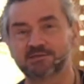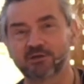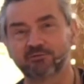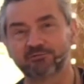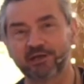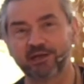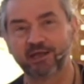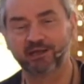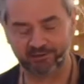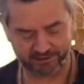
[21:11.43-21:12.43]
So,
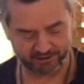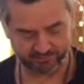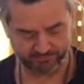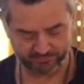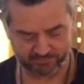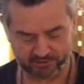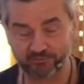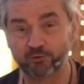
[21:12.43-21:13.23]
Feeny, um, you know,